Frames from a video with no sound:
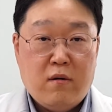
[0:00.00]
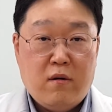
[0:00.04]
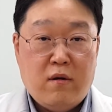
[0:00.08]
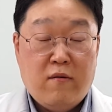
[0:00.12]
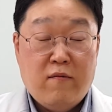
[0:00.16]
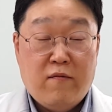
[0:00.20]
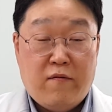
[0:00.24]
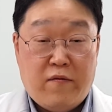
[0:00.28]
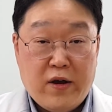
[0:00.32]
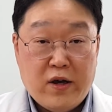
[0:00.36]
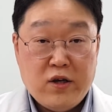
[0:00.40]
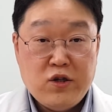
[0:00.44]

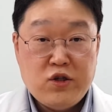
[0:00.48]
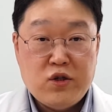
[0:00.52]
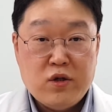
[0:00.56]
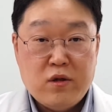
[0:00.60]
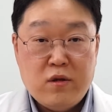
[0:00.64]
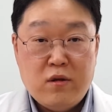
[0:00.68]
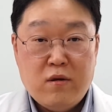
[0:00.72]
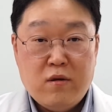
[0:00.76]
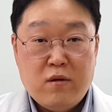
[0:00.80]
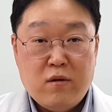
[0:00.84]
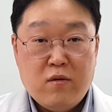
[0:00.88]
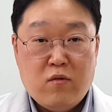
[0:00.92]

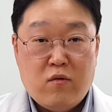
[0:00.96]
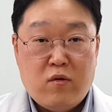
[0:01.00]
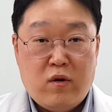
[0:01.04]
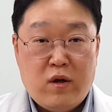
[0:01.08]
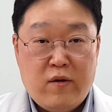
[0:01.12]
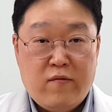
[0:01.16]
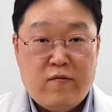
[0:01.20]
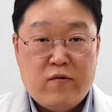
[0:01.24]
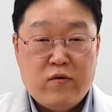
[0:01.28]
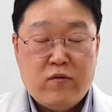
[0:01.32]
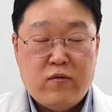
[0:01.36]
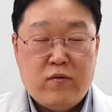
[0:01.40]
infection, or
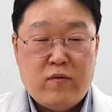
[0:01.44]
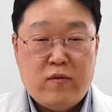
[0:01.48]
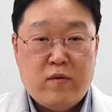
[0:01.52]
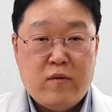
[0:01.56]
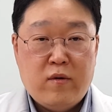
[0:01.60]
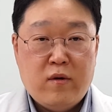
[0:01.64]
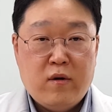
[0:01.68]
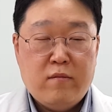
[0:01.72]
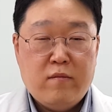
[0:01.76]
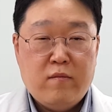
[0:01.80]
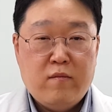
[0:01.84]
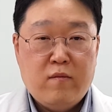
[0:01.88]
even
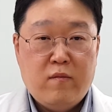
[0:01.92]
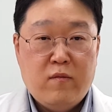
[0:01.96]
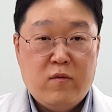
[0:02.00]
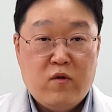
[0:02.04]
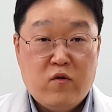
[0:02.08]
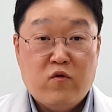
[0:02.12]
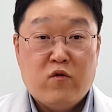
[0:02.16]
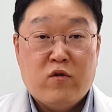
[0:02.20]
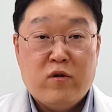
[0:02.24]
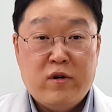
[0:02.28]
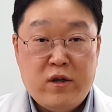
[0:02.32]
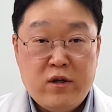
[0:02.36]

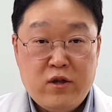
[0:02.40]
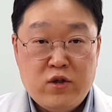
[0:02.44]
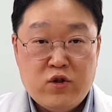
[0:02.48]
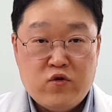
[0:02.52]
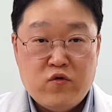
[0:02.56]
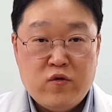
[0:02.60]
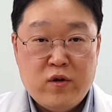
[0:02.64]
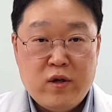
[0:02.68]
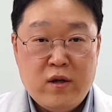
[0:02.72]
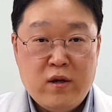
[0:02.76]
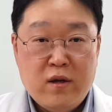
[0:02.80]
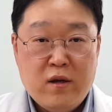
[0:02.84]
neural
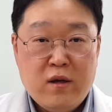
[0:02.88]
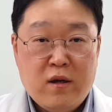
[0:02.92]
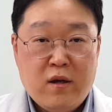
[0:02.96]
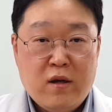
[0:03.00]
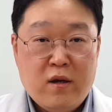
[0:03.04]
injury,